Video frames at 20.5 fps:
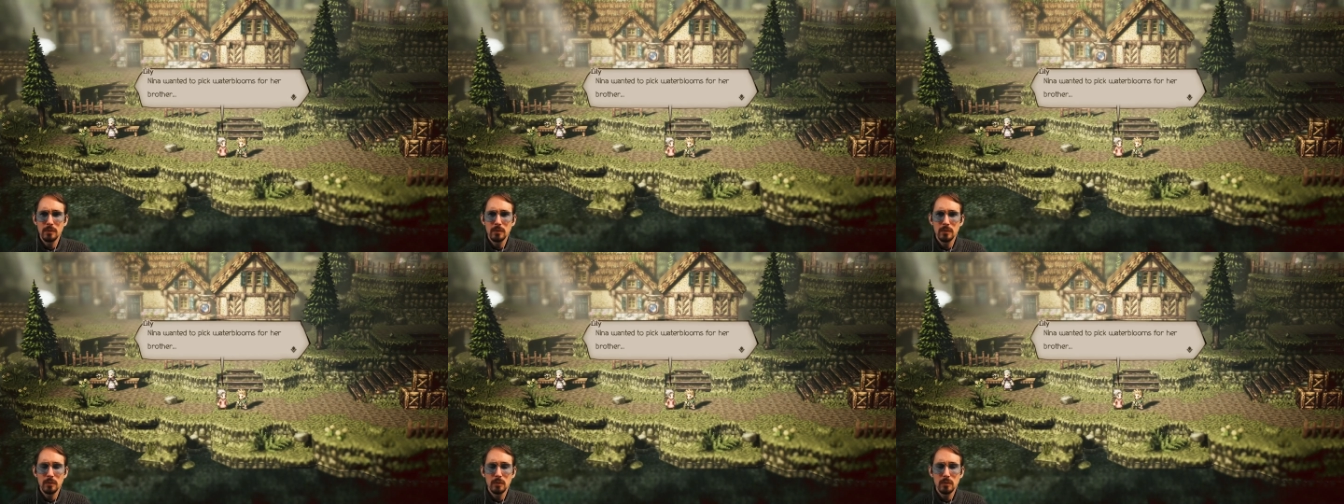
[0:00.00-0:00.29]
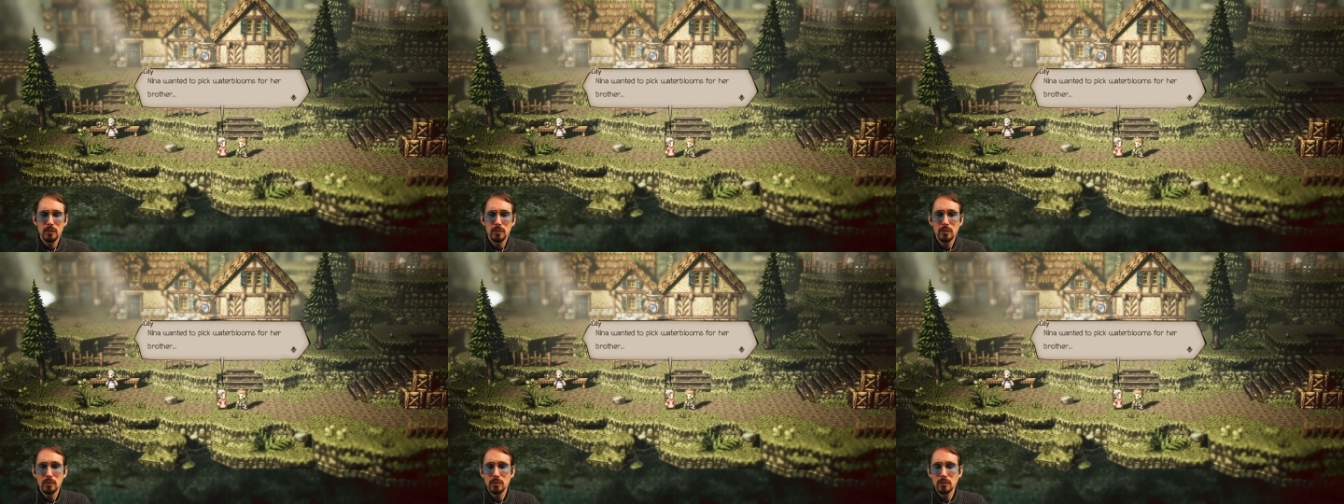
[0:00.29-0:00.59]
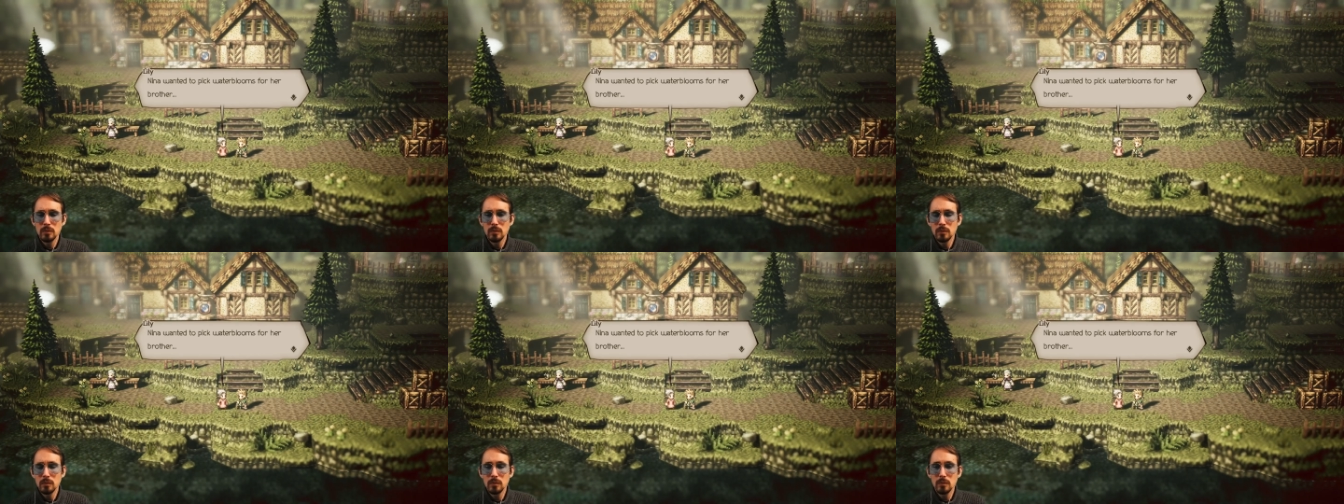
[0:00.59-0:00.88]
Is...
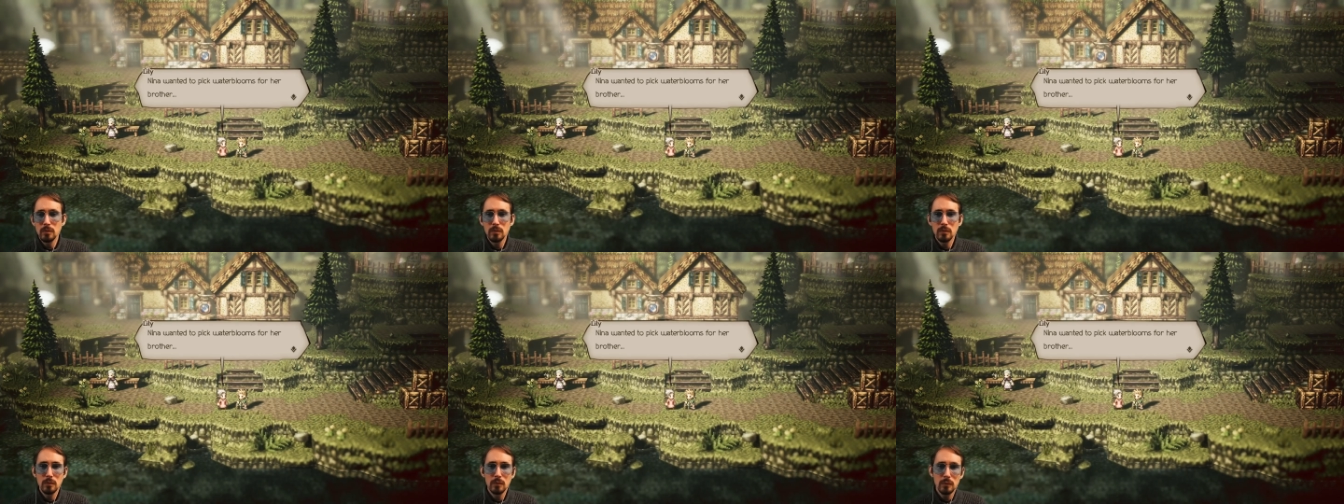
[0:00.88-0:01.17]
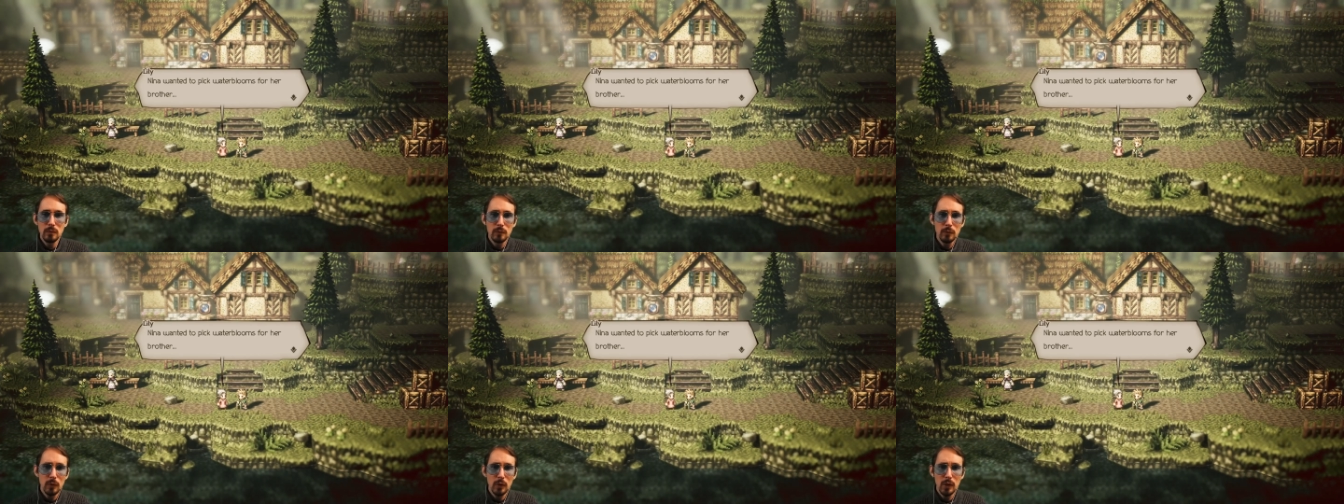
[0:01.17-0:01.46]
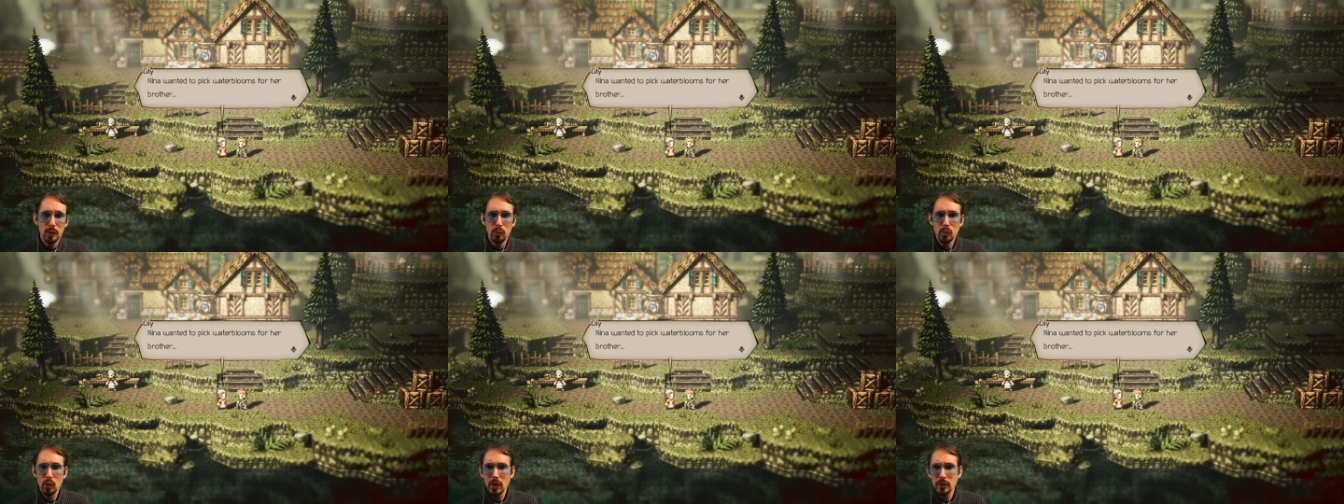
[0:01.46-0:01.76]

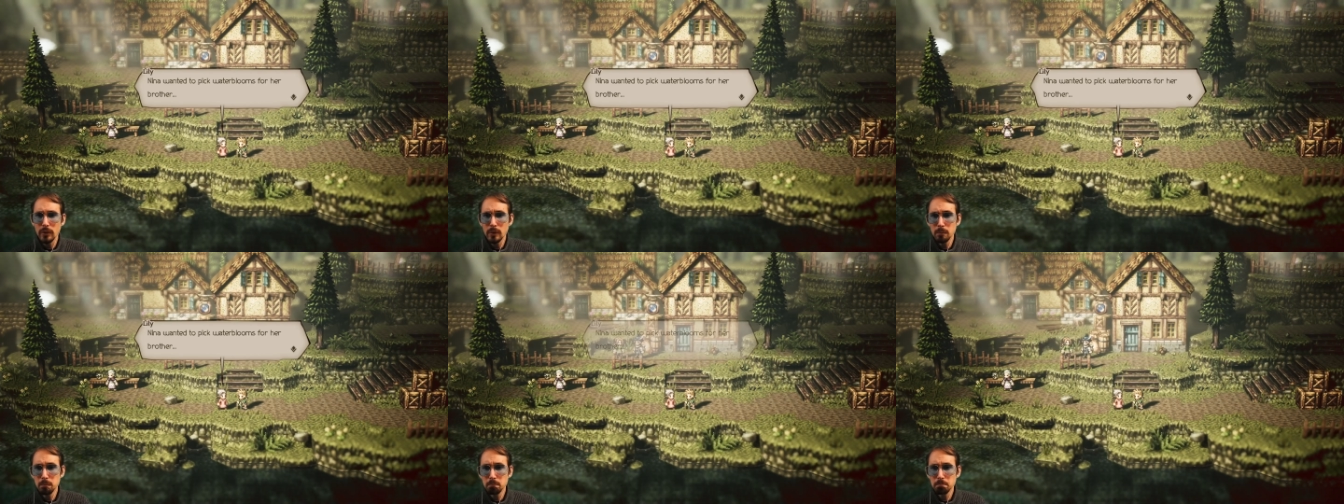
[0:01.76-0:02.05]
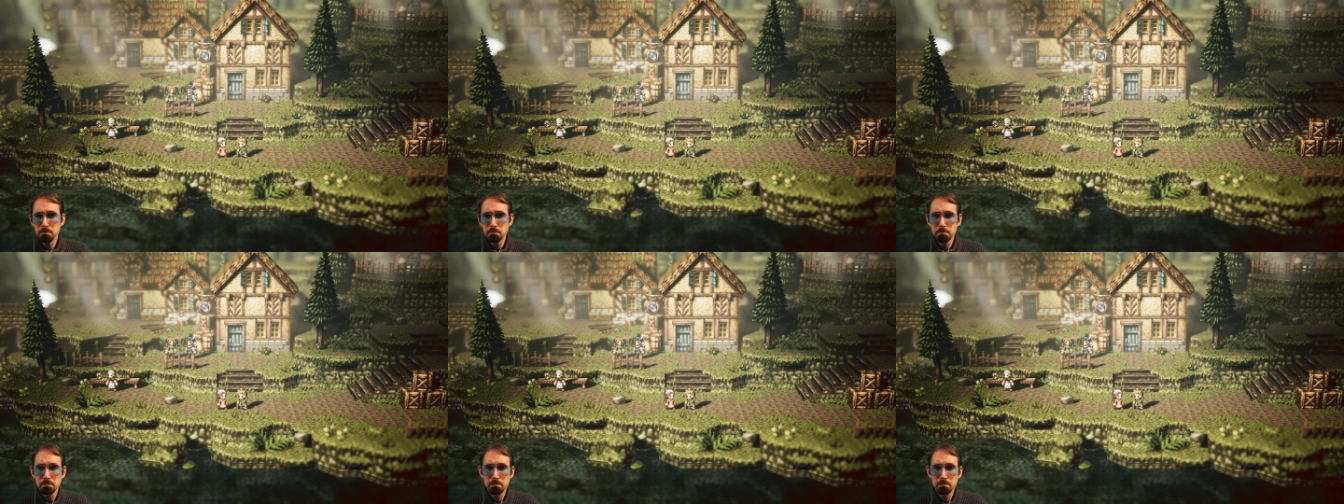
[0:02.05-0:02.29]
For her brother.